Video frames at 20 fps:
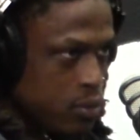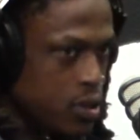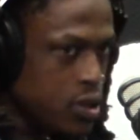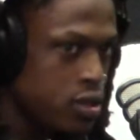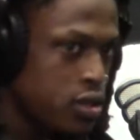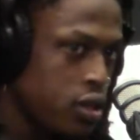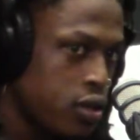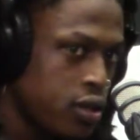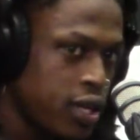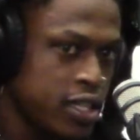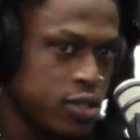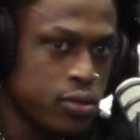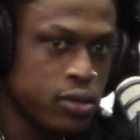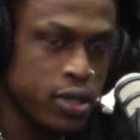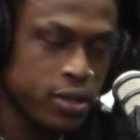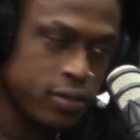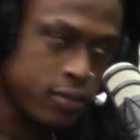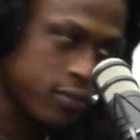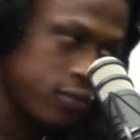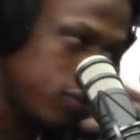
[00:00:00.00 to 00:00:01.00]
So that's
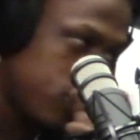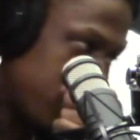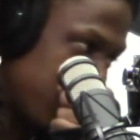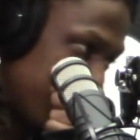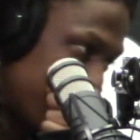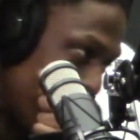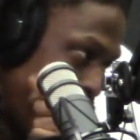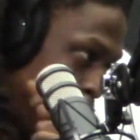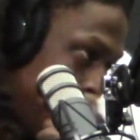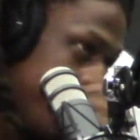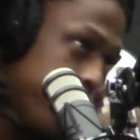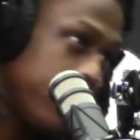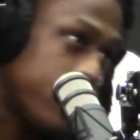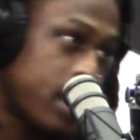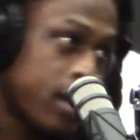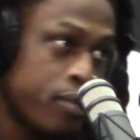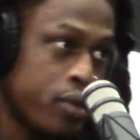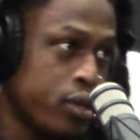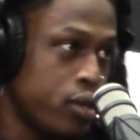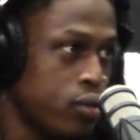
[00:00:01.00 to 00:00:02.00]
what I've
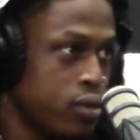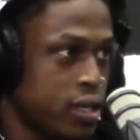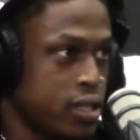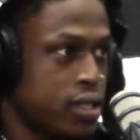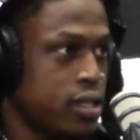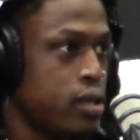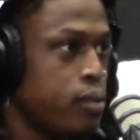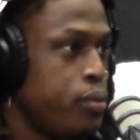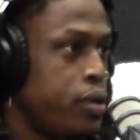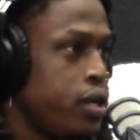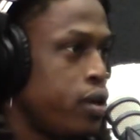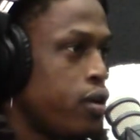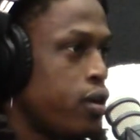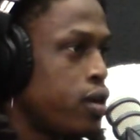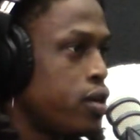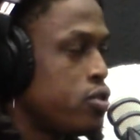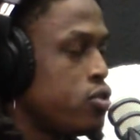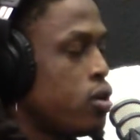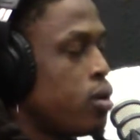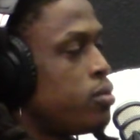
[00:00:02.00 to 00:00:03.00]
been doing as an independent
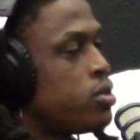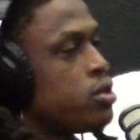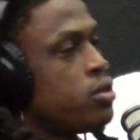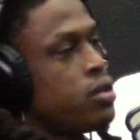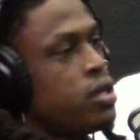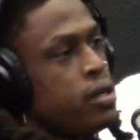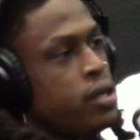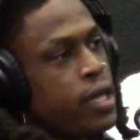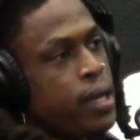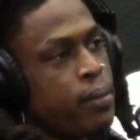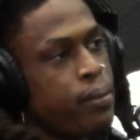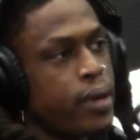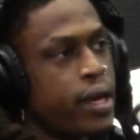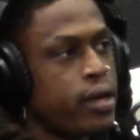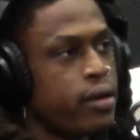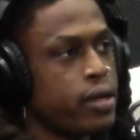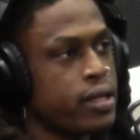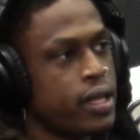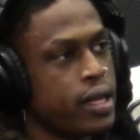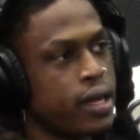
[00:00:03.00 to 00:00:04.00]
artist. So I'm just gonna keep getting
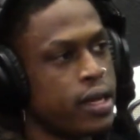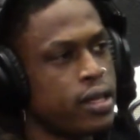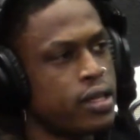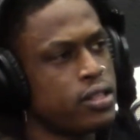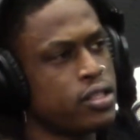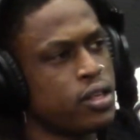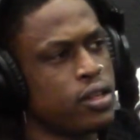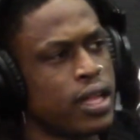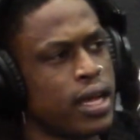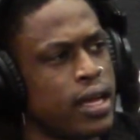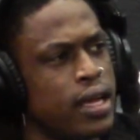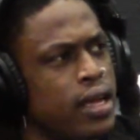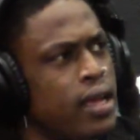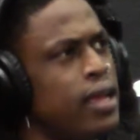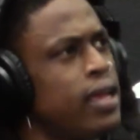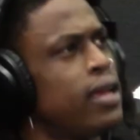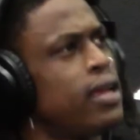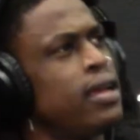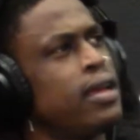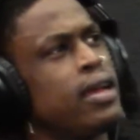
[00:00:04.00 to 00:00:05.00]
better at that. So like,
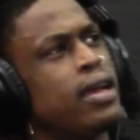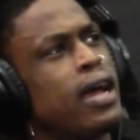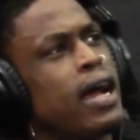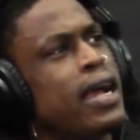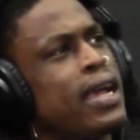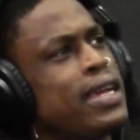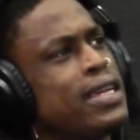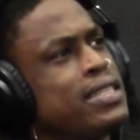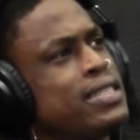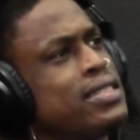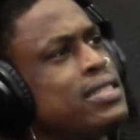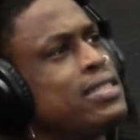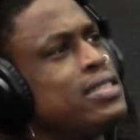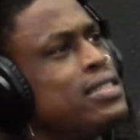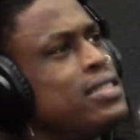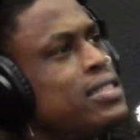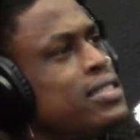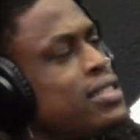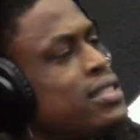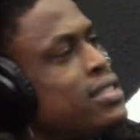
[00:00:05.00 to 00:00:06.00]
I guess
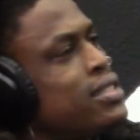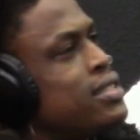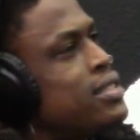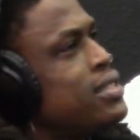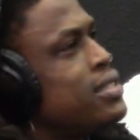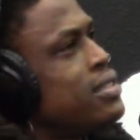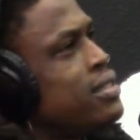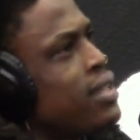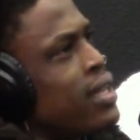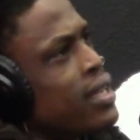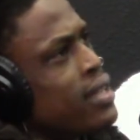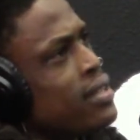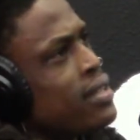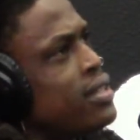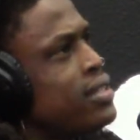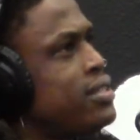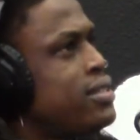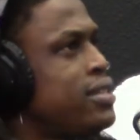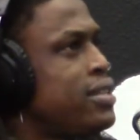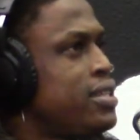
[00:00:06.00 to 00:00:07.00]
it's like
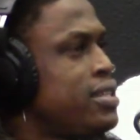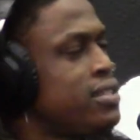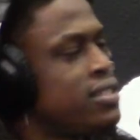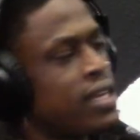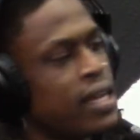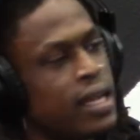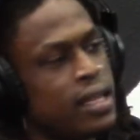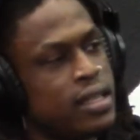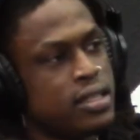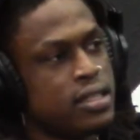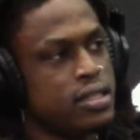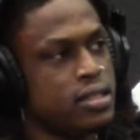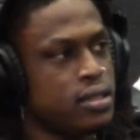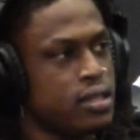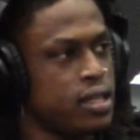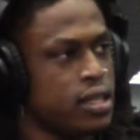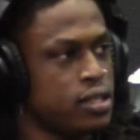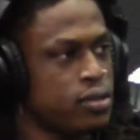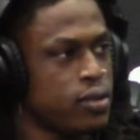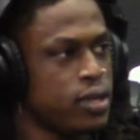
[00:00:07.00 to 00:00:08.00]
it's a challenge.
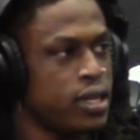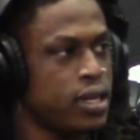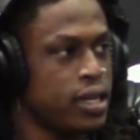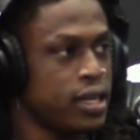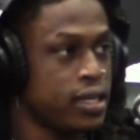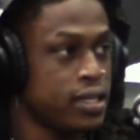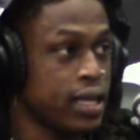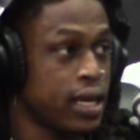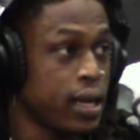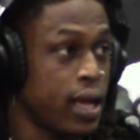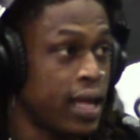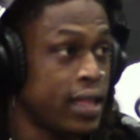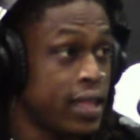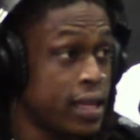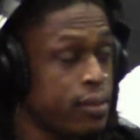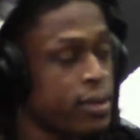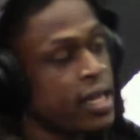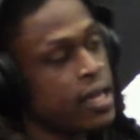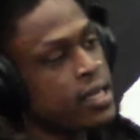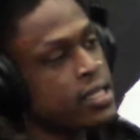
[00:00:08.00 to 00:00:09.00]
It is what it is. Like I think,
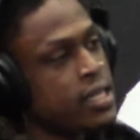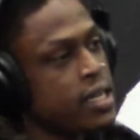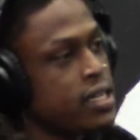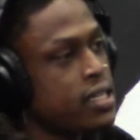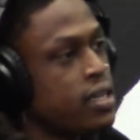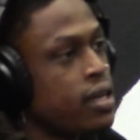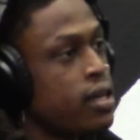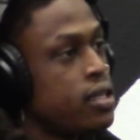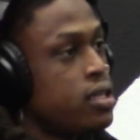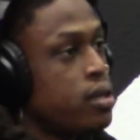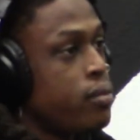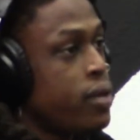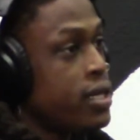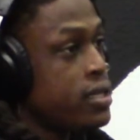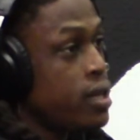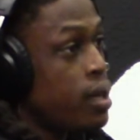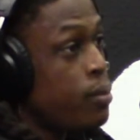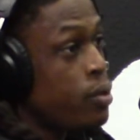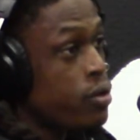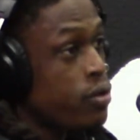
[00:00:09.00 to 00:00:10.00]
like I said, it's content based.
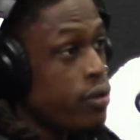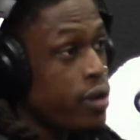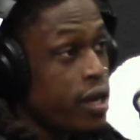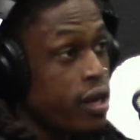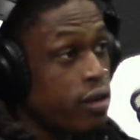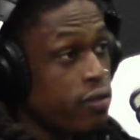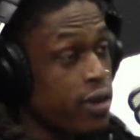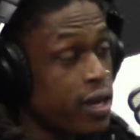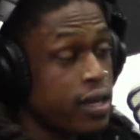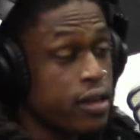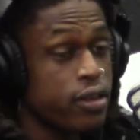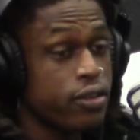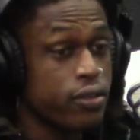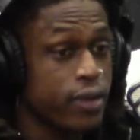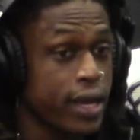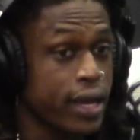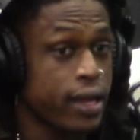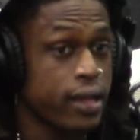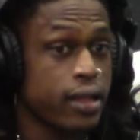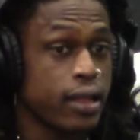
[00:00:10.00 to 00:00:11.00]
I'm a creative. I could
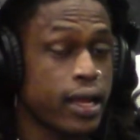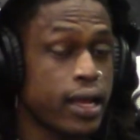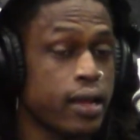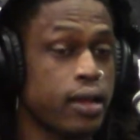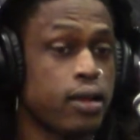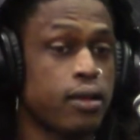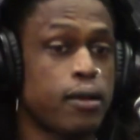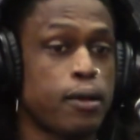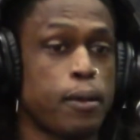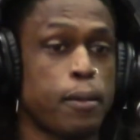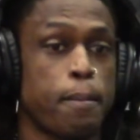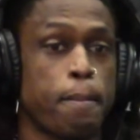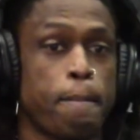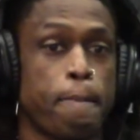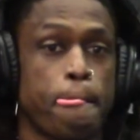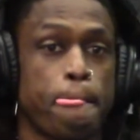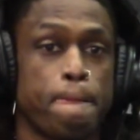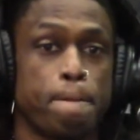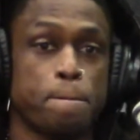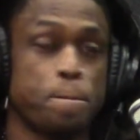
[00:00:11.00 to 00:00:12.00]
create. Like,
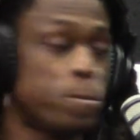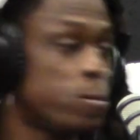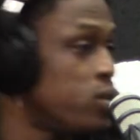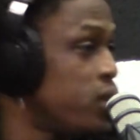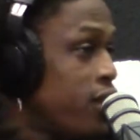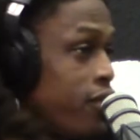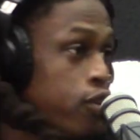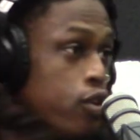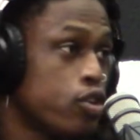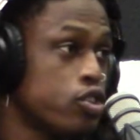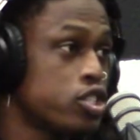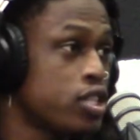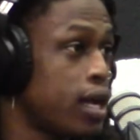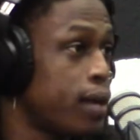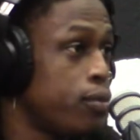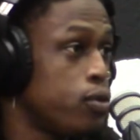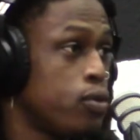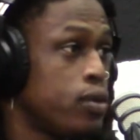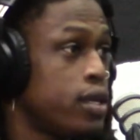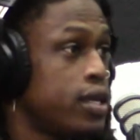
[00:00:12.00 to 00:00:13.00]
never gonna stop
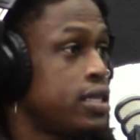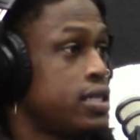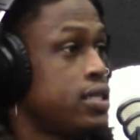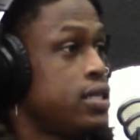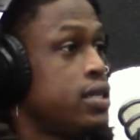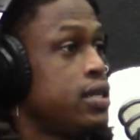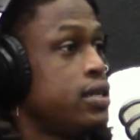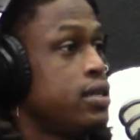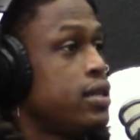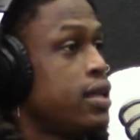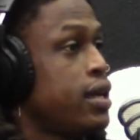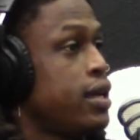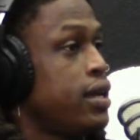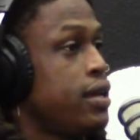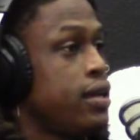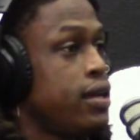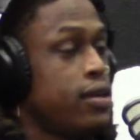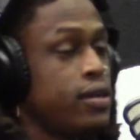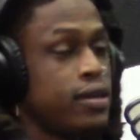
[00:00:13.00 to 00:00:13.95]
doing that shit. Like,